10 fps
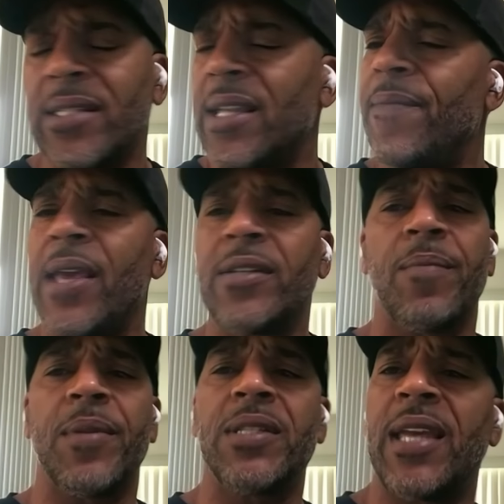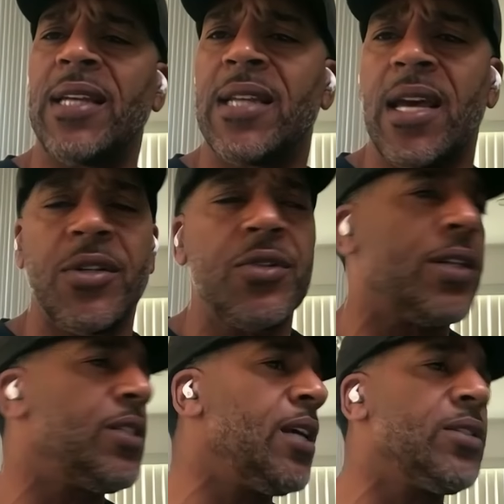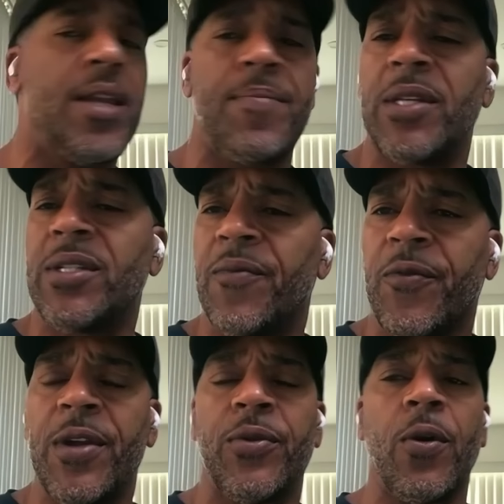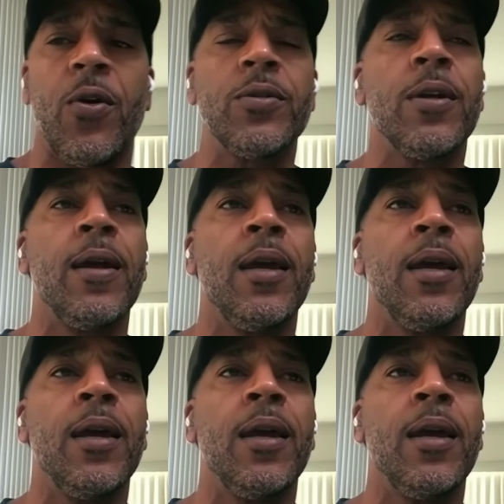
Yes, they've made some mistakes down the stretch. Yes, they missed some free throws.